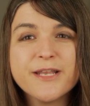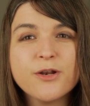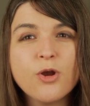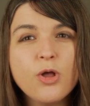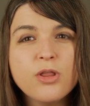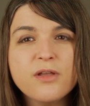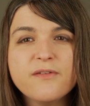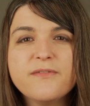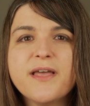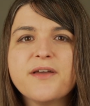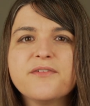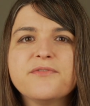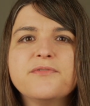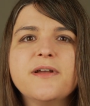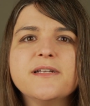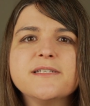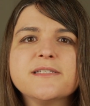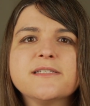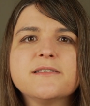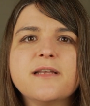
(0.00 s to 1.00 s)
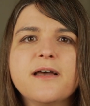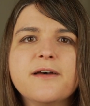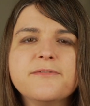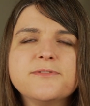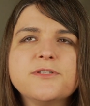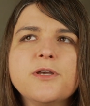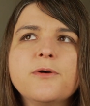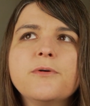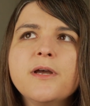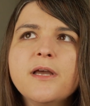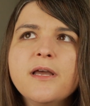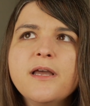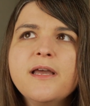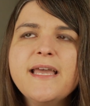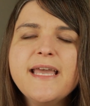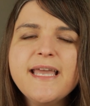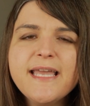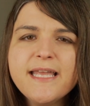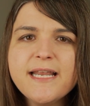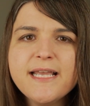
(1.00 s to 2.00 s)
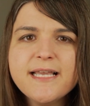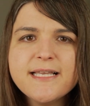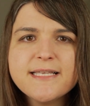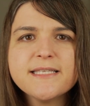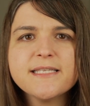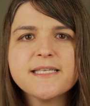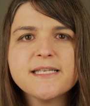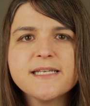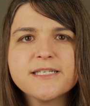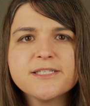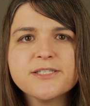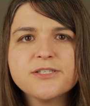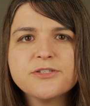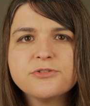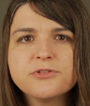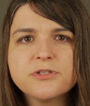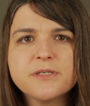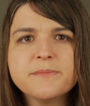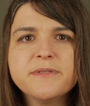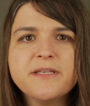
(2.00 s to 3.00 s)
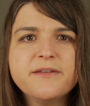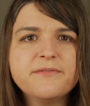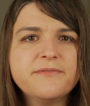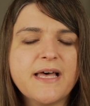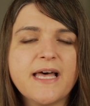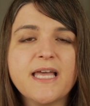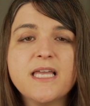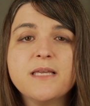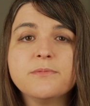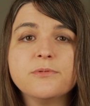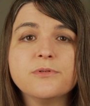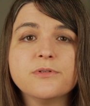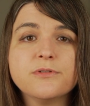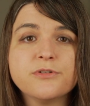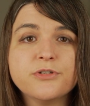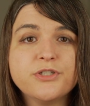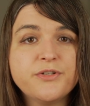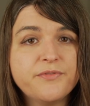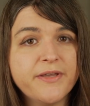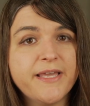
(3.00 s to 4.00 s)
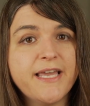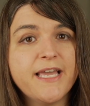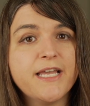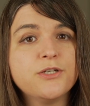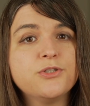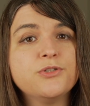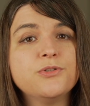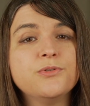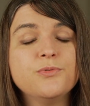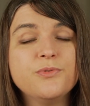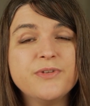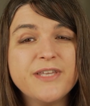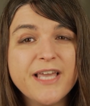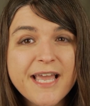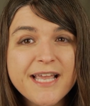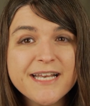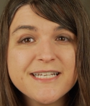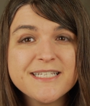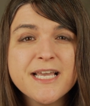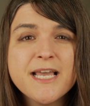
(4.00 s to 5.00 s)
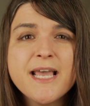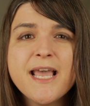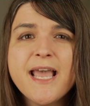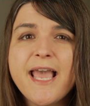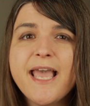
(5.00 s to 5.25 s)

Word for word: and all of that fun stuff. So it is an extremely valuable certificate to get,